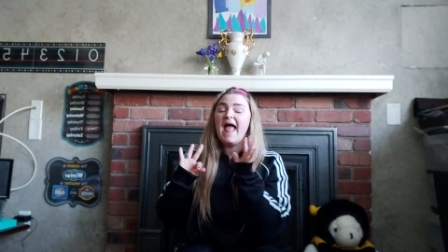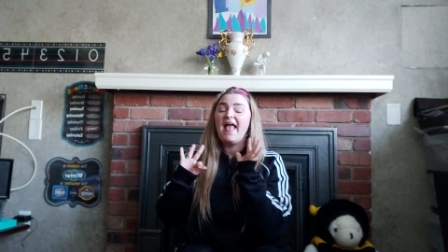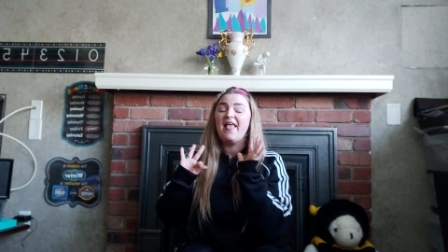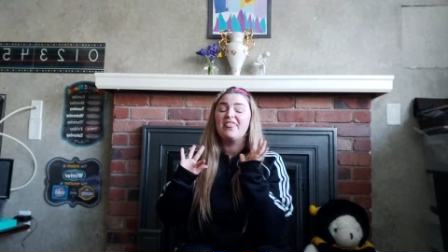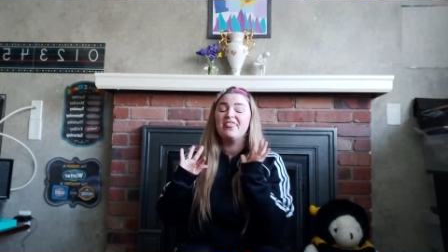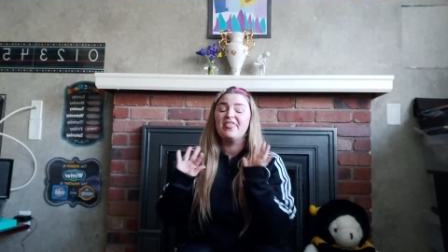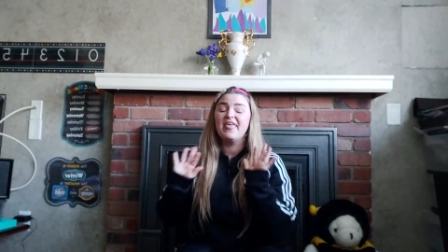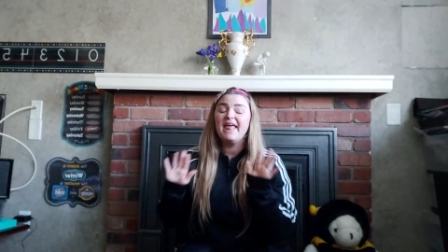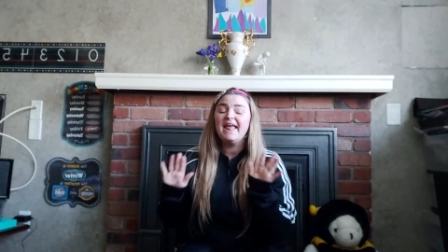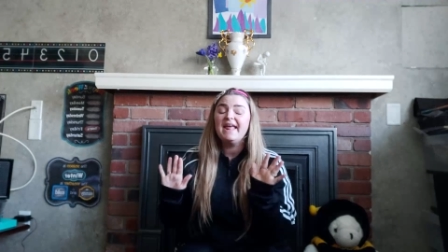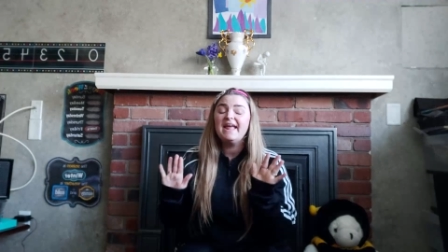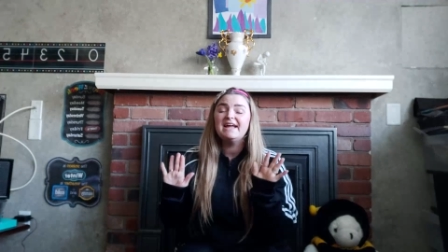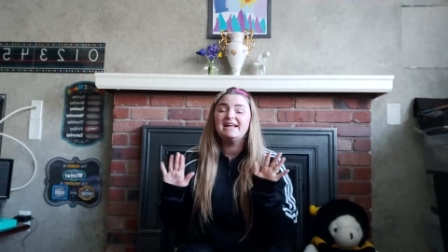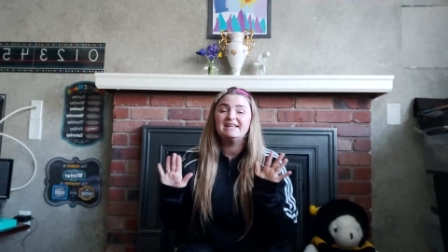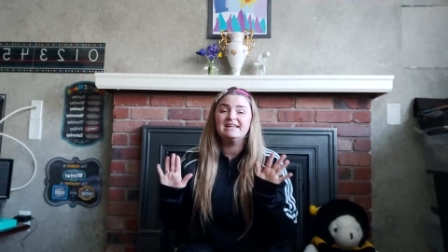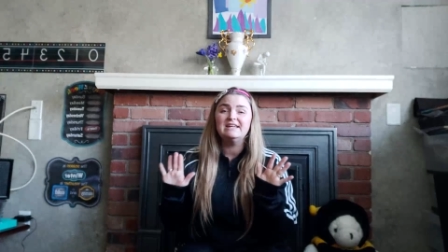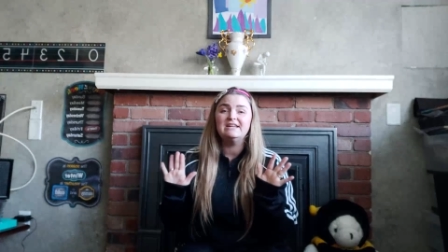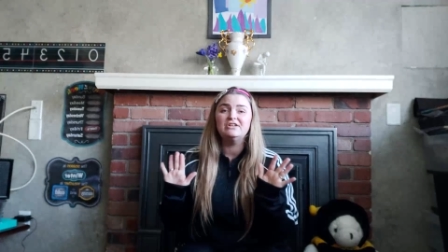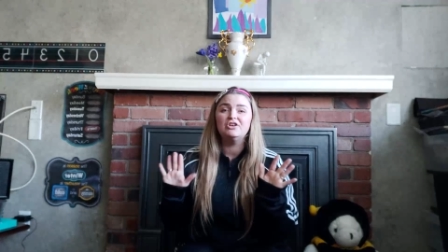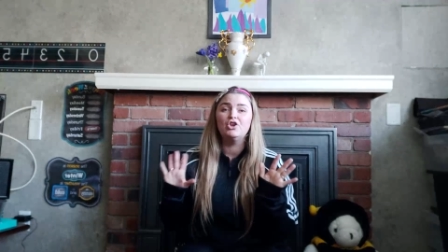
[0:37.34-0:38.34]
And they
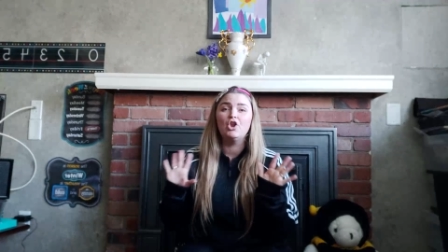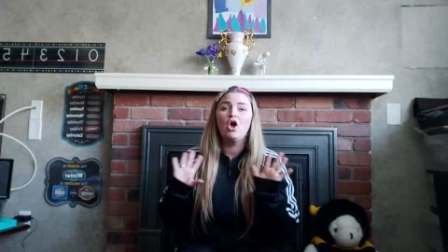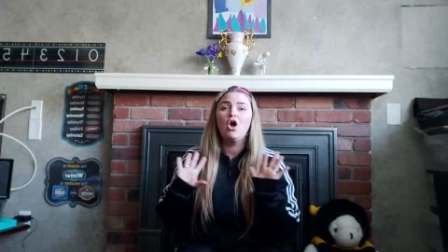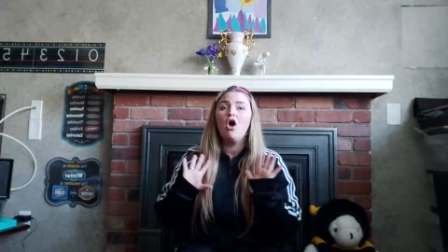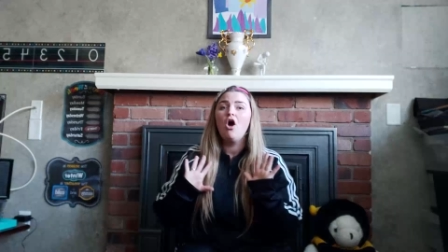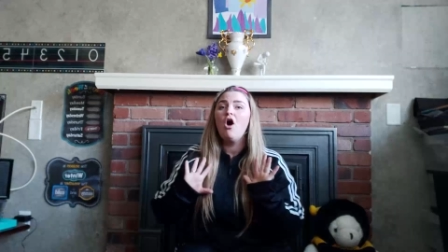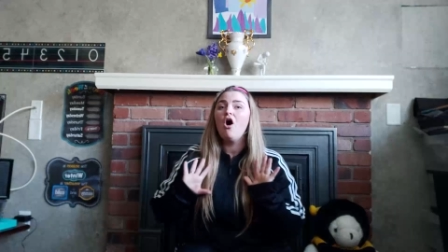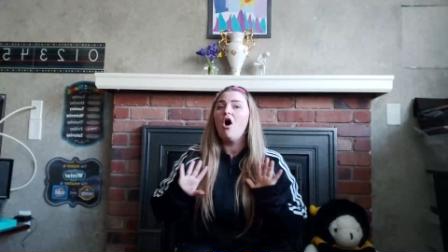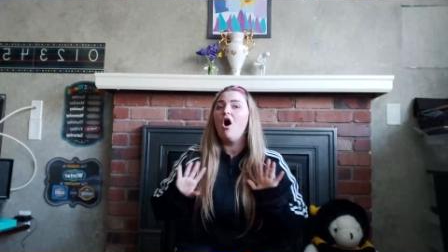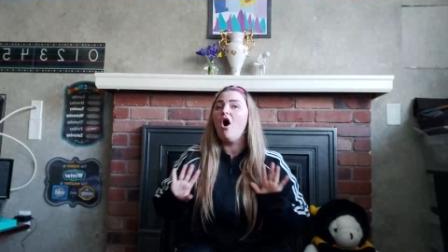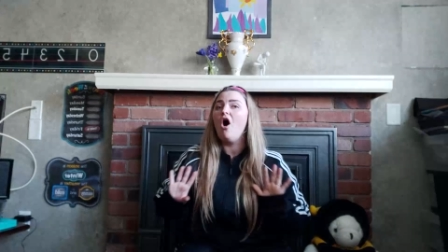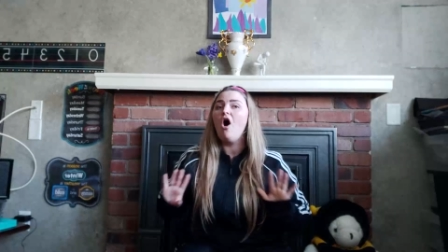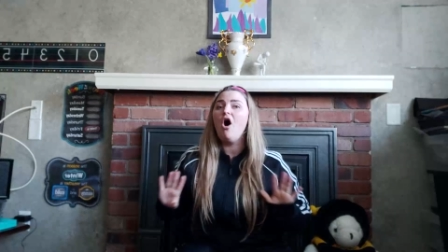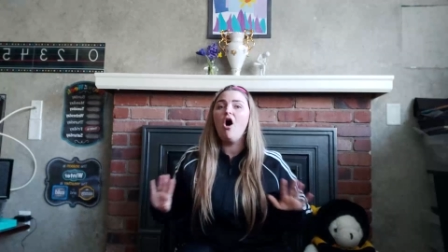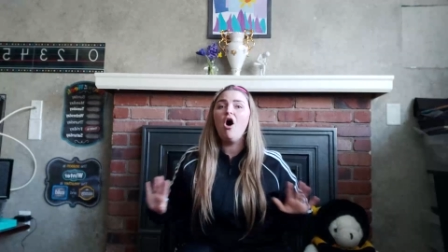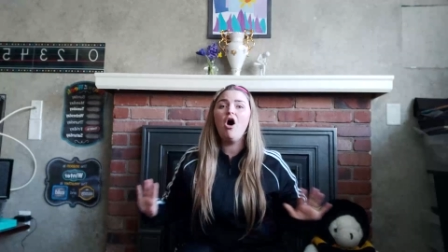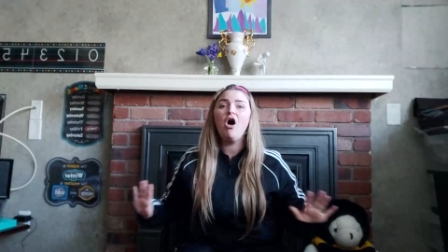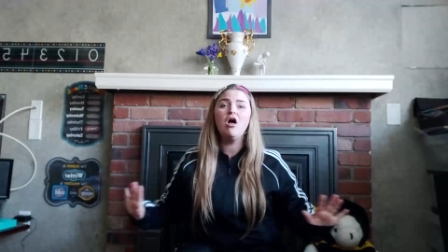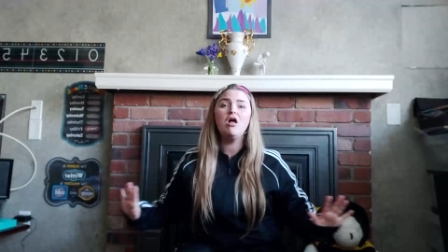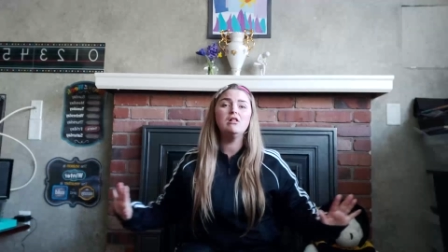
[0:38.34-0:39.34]
had eaten
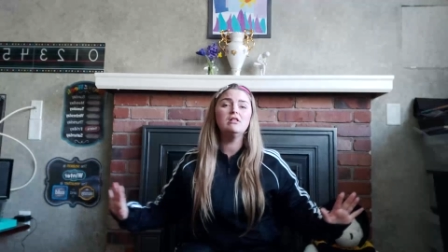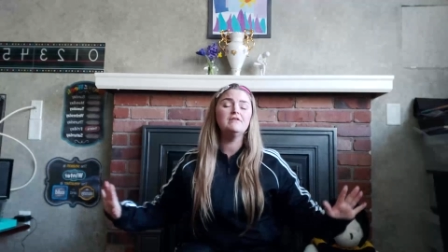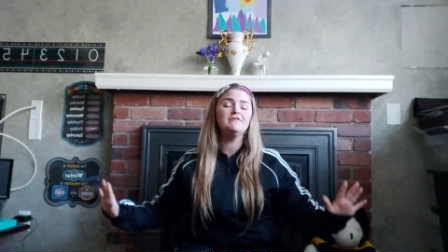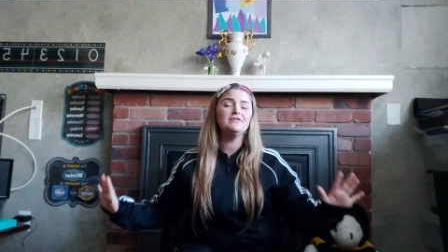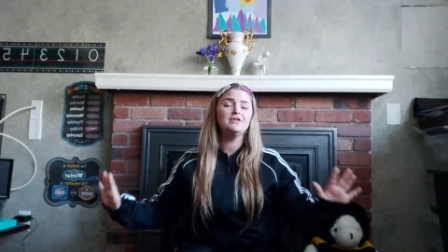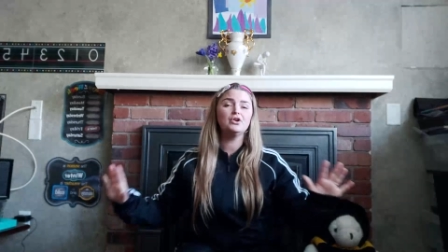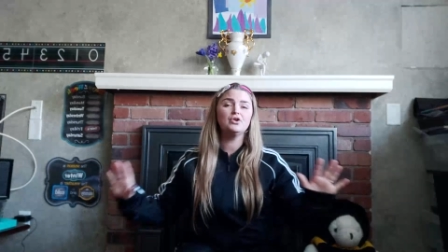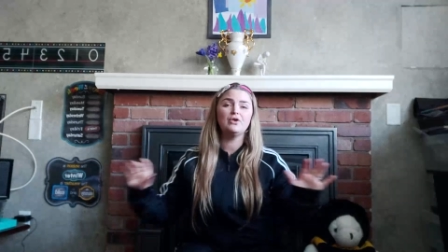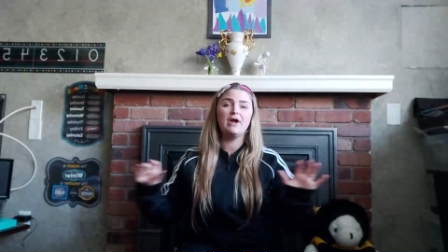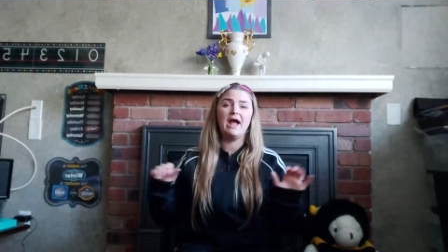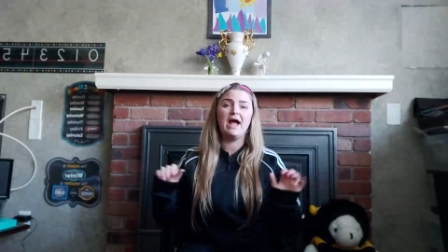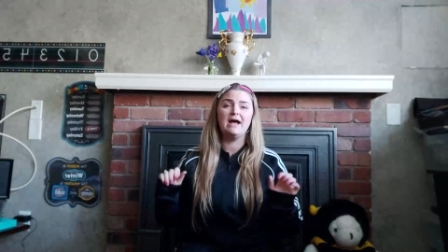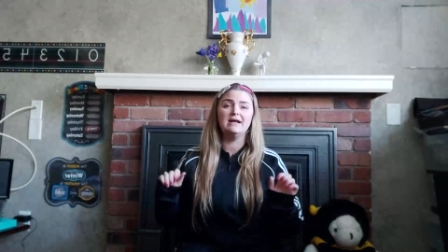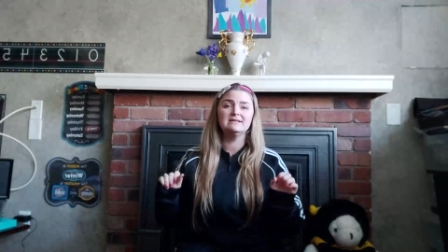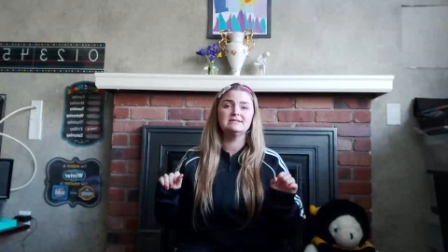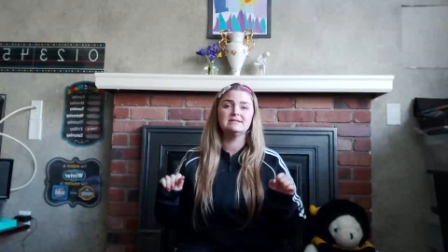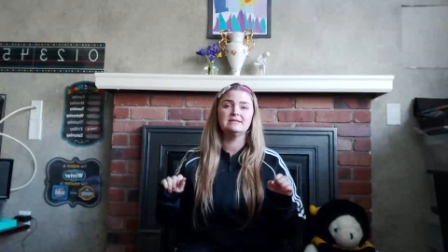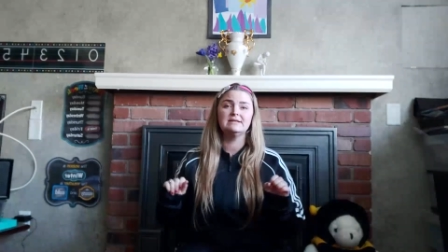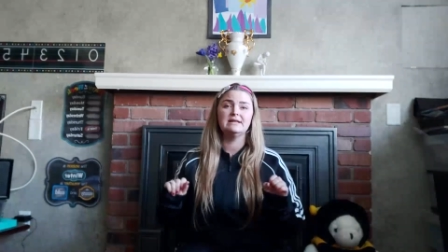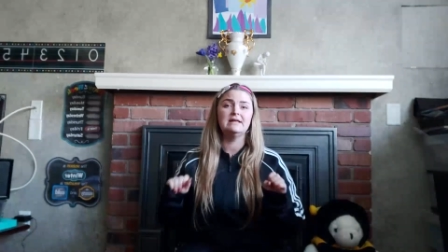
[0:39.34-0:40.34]
all of the
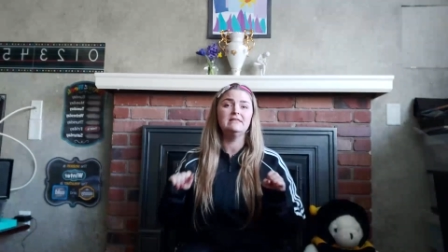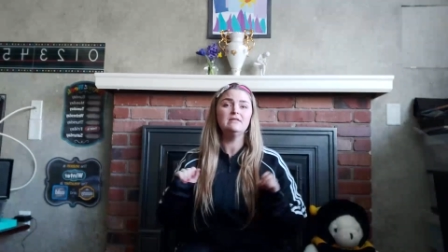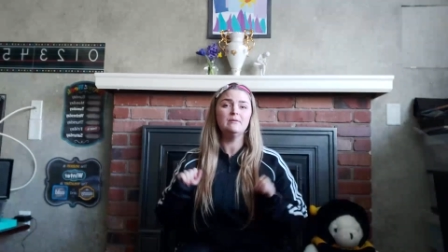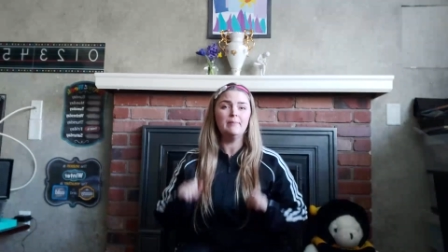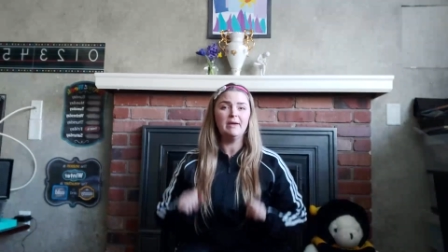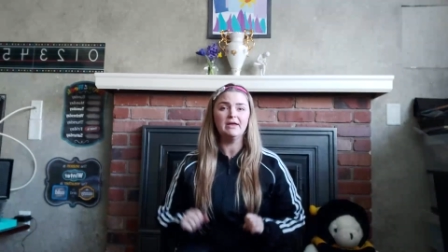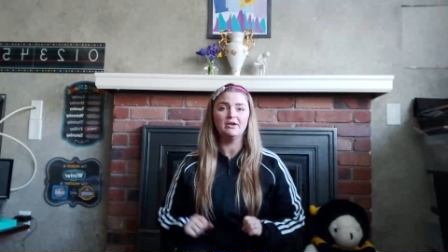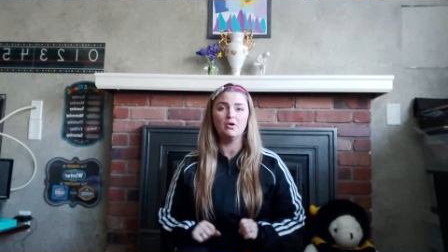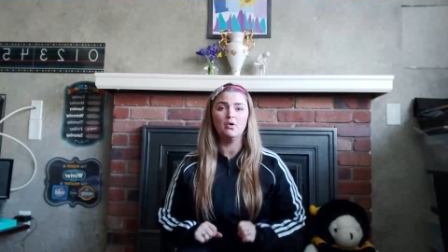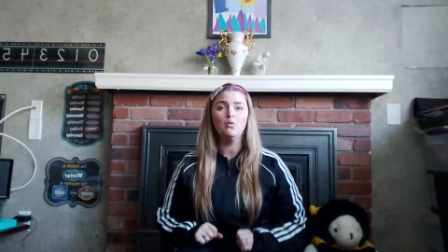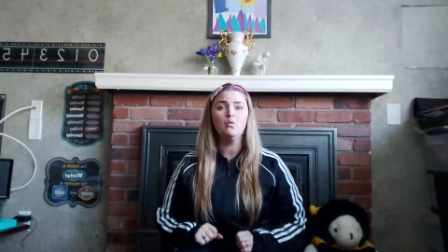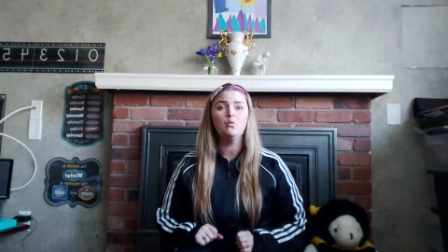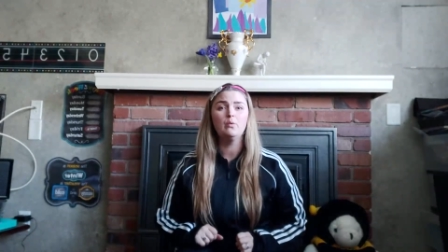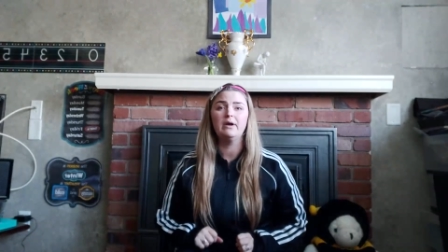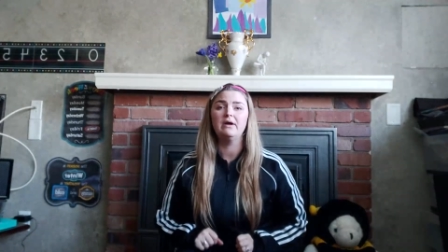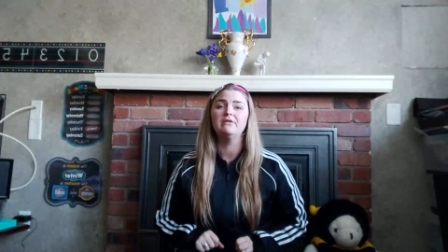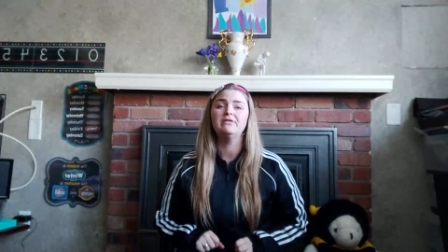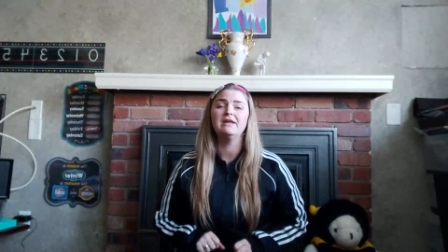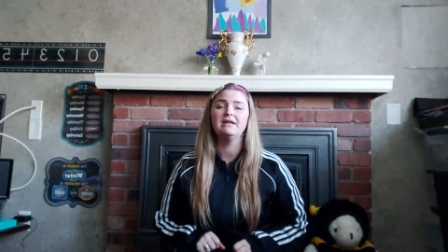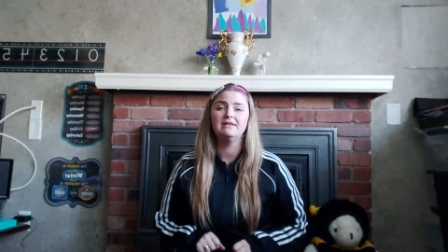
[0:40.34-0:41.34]
grass in the meadow
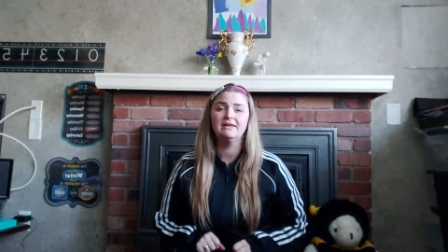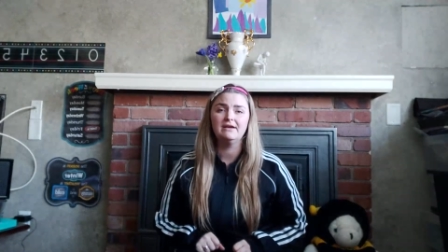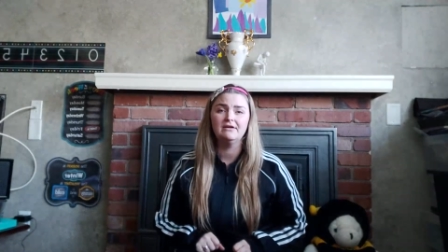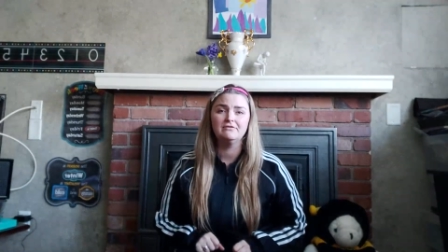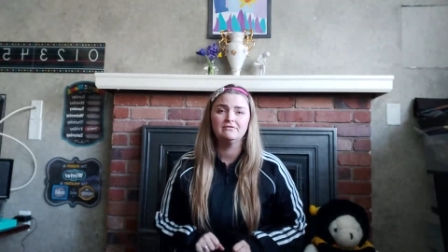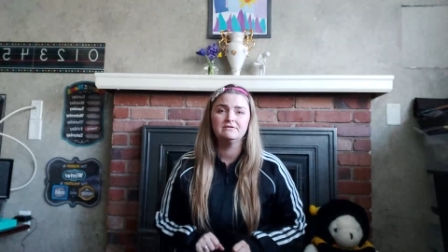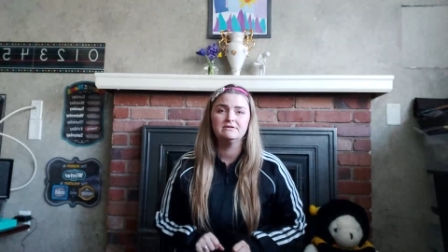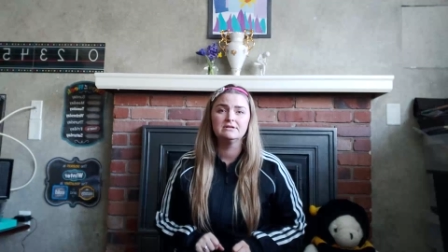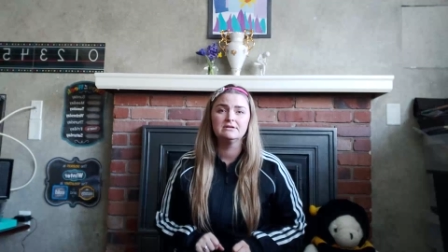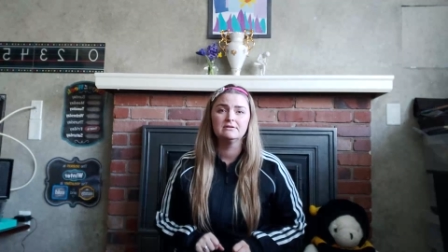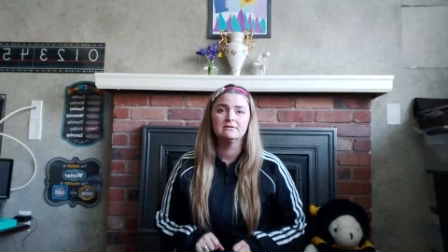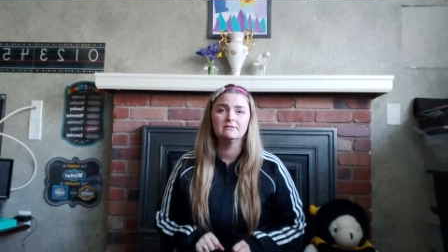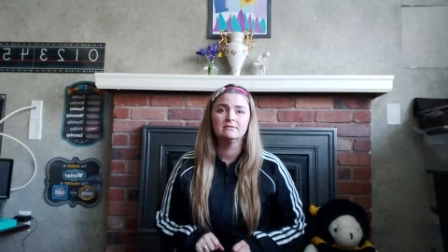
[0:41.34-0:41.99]
where they lived.